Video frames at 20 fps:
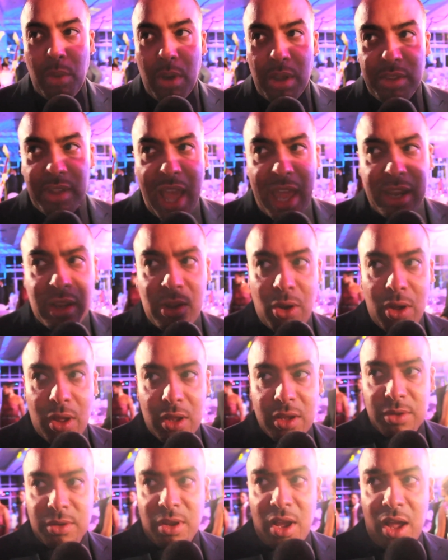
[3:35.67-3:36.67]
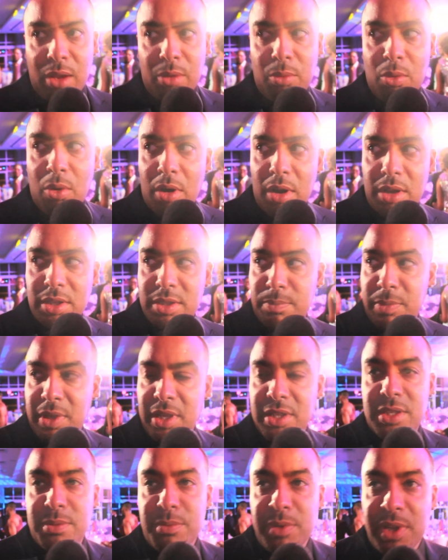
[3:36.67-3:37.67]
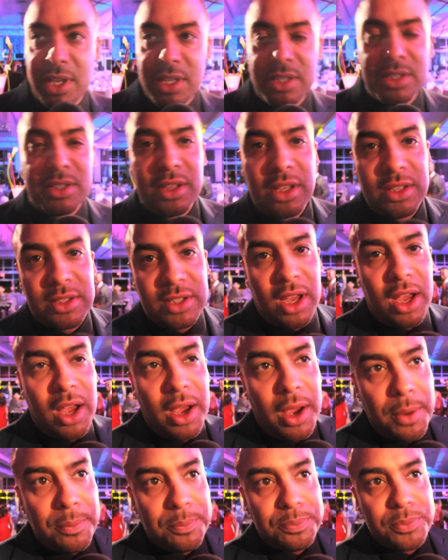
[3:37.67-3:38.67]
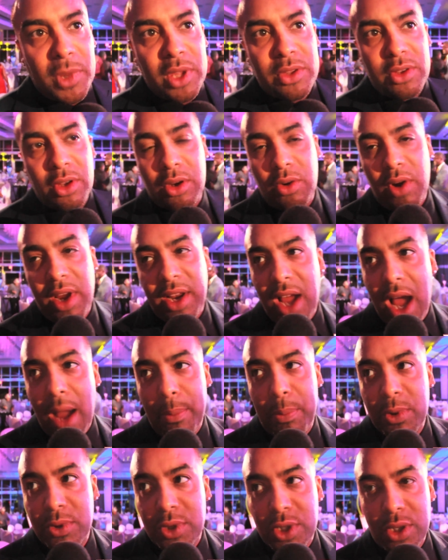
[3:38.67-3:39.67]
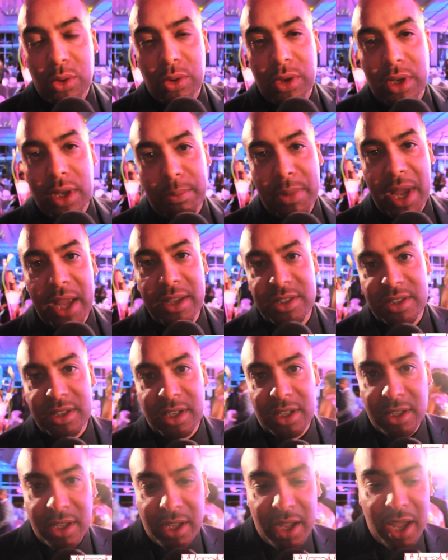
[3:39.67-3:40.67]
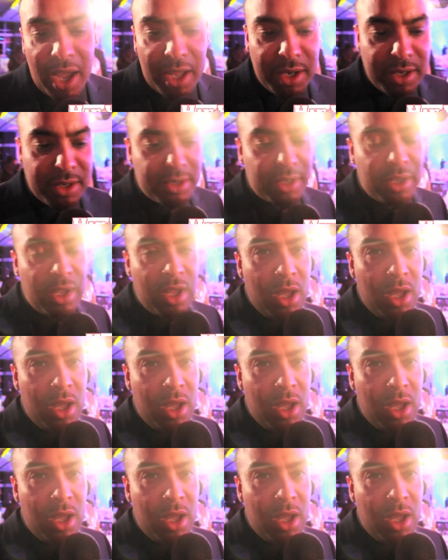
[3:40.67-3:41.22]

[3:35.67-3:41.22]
Well, the AdColor Awards means to me is it's a great opportunity, basically, and